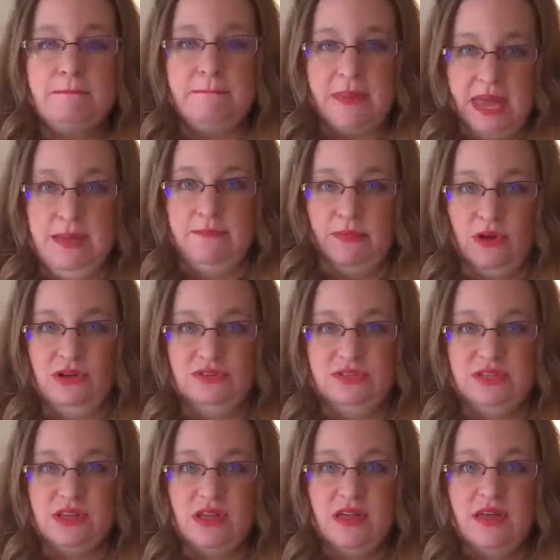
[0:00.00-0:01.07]

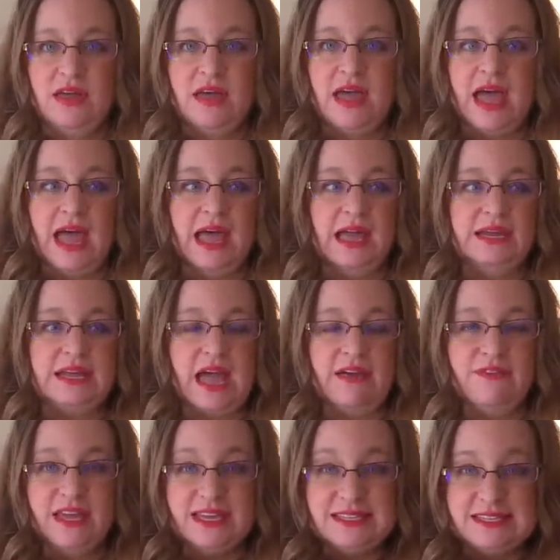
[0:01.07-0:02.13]
papers, and
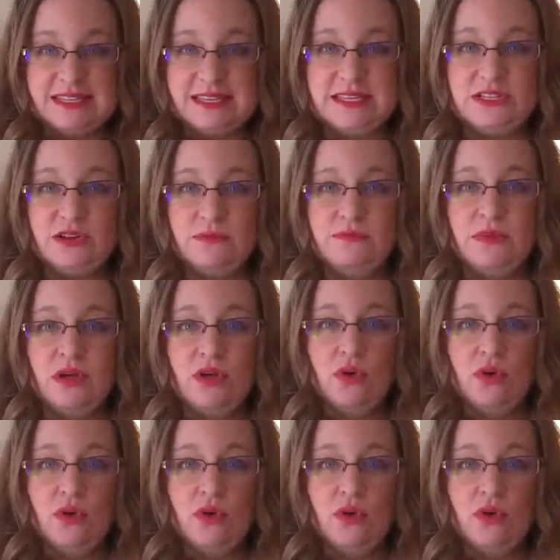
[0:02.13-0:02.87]
having a system